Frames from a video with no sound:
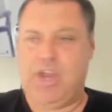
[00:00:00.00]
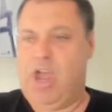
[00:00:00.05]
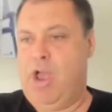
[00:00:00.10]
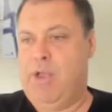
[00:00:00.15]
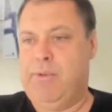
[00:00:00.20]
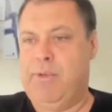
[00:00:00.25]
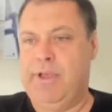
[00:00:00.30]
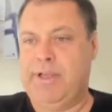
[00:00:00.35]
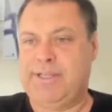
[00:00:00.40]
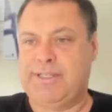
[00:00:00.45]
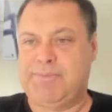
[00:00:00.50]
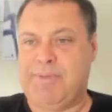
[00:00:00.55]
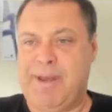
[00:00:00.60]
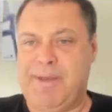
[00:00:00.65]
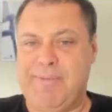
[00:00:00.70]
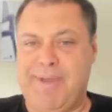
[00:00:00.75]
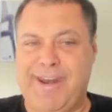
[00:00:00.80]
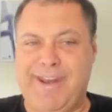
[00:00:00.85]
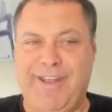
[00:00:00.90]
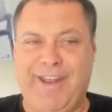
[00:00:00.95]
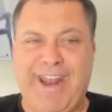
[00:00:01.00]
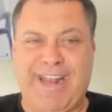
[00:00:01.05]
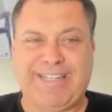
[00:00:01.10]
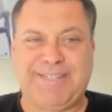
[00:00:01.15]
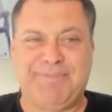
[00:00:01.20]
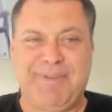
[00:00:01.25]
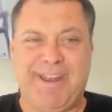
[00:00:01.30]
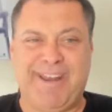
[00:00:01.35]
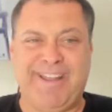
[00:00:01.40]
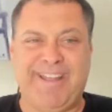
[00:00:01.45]
No spending money on
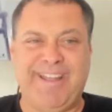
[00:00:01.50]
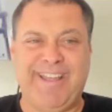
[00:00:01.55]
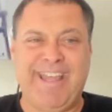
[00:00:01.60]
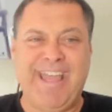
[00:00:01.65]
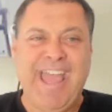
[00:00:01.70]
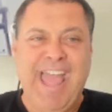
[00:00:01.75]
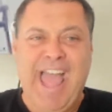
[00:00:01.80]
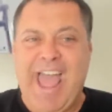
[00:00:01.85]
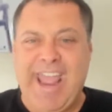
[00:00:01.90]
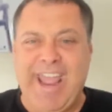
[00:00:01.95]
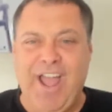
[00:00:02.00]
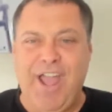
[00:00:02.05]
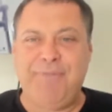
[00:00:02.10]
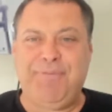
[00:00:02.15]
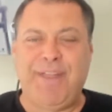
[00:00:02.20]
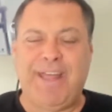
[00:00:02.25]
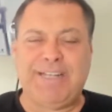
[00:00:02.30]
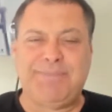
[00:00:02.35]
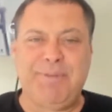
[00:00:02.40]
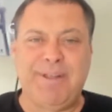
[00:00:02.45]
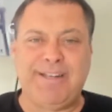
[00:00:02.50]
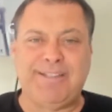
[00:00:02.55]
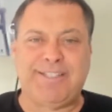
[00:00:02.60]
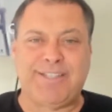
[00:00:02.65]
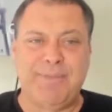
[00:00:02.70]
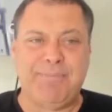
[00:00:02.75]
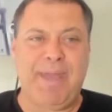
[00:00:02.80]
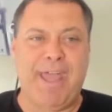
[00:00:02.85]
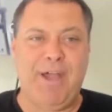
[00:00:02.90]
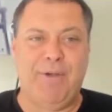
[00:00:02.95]
ad spend. Hey, hopefully it's been
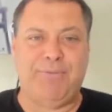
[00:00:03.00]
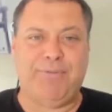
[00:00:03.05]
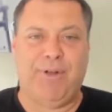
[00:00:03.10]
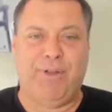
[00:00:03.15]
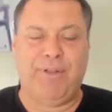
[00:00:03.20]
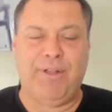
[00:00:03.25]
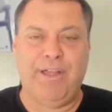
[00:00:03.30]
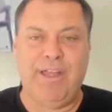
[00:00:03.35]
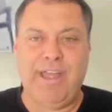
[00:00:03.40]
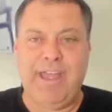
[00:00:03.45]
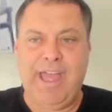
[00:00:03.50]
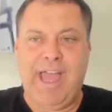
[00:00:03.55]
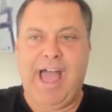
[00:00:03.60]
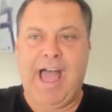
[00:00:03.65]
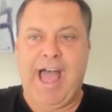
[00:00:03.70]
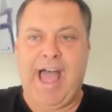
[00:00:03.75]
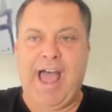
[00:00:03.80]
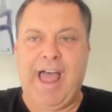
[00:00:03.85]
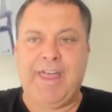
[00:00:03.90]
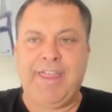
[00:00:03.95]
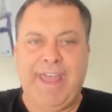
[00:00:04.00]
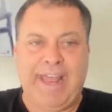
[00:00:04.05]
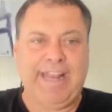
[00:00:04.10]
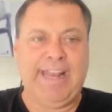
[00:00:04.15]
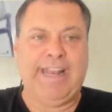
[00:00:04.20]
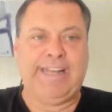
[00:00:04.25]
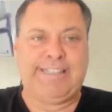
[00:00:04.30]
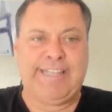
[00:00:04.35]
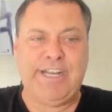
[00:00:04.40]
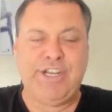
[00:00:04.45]
super helpful.
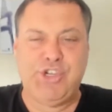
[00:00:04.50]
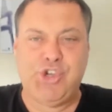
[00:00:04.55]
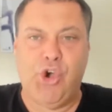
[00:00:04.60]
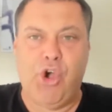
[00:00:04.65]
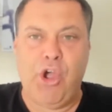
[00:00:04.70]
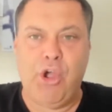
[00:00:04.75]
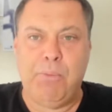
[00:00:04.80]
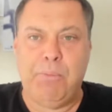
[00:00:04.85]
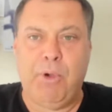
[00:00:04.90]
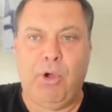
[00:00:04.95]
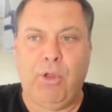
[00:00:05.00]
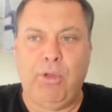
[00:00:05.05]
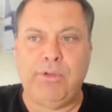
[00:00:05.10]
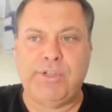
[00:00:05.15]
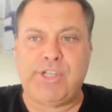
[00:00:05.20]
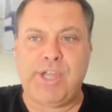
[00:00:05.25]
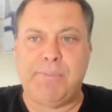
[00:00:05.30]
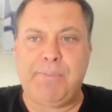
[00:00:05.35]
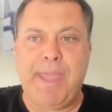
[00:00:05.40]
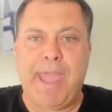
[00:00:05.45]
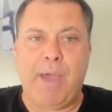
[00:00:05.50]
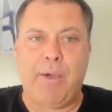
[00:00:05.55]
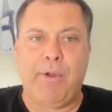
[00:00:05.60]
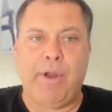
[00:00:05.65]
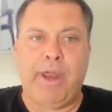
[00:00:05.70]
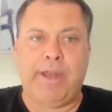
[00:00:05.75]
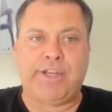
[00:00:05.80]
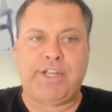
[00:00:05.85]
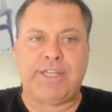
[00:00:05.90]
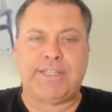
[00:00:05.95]
It's enjoyable to be
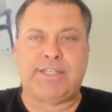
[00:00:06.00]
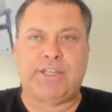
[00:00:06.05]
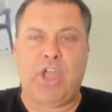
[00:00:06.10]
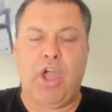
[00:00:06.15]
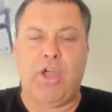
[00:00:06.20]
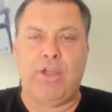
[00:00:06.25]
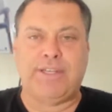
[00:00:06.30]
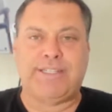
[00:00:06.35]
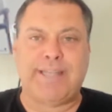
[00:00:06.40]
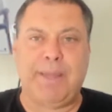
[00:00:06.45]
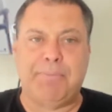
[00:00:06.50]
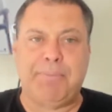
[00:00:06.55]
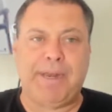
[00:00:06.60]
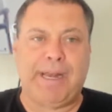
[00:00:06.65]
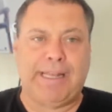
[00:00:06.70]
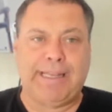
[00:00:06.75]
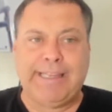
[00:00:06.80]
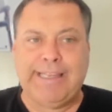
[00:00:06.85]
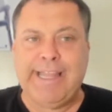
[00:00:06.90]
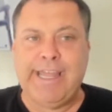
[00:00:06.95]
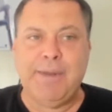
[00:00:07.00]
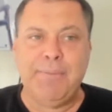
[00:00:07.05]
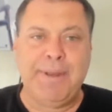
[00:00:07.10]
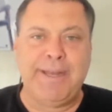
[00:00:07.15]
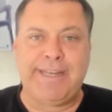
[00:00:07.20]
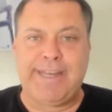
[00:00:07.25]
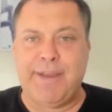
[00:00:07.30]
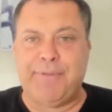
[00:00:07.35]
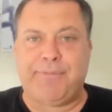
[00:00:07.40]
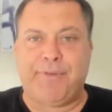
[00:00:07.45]
able to just go something a little
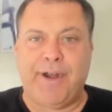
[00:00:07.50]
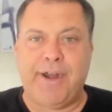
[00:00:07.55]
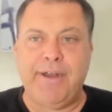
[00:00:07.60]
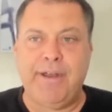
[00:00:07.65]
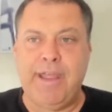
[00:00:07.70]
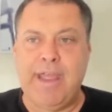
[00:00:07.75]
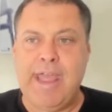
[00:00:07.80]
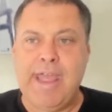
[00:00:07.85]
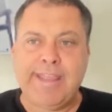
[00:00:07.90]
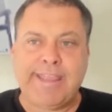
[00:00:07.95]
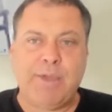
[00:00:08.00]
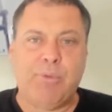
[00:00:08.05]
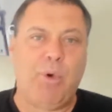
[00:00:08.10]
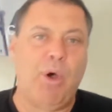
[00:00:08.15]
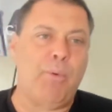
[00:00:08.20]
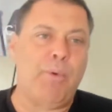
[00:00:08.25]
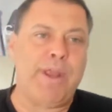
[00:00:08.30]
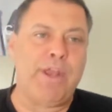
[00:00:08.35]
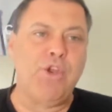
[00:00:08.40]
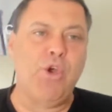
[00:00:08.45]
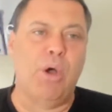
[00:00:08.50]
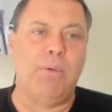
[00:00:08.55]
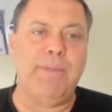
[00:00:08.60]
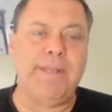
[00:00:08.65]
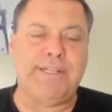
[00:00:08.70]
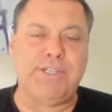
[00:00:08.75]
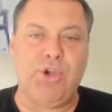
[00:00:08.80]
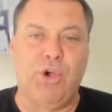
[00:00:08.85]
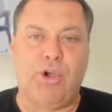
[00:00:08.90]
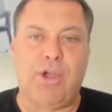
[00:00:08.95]
bit different than what we
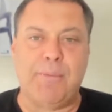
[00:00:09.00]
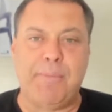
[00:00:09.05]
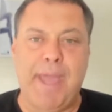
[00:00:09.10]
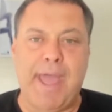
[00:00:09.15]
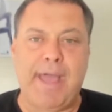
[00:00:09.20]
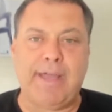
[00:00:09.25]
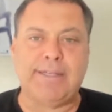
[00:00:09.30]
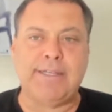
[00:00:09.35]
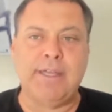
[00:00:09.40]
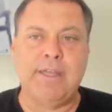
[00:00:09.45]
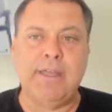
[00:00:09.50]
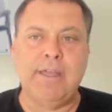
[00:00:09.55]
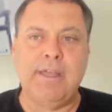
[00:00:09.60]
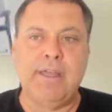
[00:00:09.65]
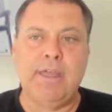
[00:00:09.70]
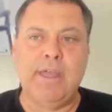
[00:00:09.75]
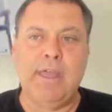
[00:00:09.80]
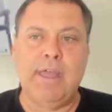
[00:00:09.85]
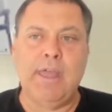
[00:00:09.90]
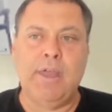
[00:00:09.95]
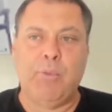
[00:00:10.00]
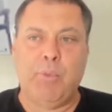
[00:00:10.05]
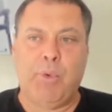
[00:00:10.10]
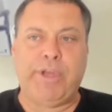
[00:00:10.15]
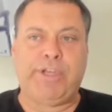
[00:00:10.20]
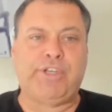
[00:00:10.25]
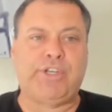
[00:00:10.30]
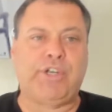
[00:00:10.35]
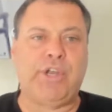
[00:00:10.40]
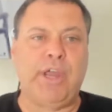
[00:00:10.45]
normally talk about,
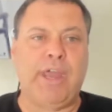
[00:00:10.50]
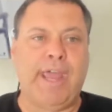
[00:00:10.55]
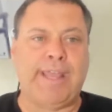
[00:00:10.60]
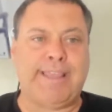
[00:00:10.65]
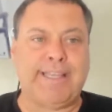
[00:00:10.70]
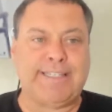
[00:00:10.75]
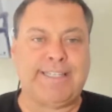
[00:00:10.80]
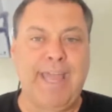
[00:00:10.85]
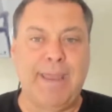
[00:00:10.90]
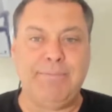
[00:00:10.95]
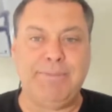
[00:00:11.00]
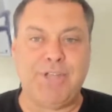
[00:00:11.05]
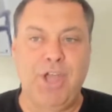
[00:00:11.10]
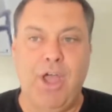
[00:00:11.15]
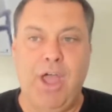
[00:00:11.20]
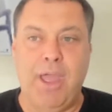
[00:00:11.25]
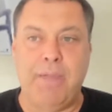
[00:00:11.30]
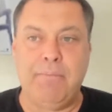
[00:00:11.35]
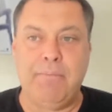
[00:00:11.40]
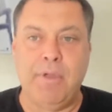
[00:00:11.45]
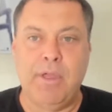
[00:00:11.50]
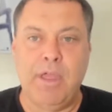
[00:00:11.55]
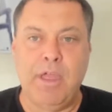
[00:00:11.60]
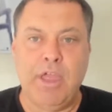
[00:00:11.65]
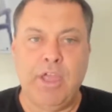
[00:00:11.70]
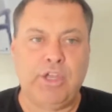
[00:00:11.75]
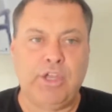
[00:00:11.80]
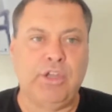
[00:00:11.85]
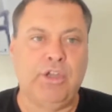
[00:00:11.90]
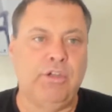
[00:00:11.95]
which at the same time
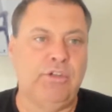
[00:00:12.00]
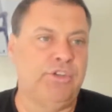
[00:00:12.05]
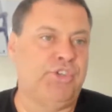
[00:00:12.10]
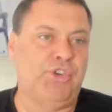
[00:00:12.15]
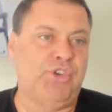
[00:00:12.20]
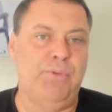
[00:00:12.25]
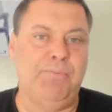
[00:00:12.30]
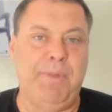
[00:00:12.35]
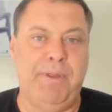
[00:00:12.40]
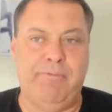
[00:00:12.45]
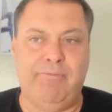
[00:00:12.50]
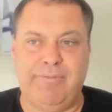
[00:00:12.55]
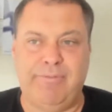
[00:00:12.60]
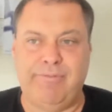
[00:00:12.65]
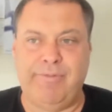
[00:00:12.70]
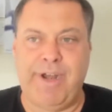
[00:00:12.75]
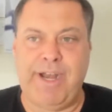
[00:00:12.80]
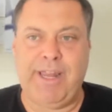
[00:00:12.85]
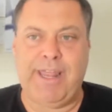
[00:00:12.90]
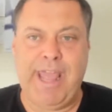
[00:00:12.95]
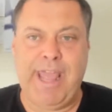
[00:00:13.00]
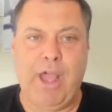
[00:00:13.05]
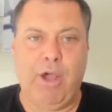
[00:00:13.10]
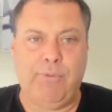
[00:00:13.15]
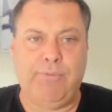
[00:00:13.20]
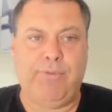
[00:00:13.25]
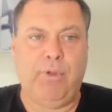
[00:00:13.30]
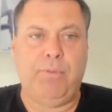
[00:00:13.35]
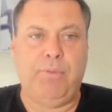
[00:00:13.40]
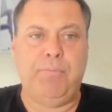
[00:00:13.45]
should be really
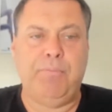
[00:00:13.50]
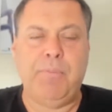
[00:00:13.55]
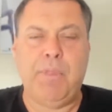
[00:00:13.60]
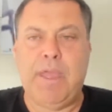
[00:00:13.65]
helpful.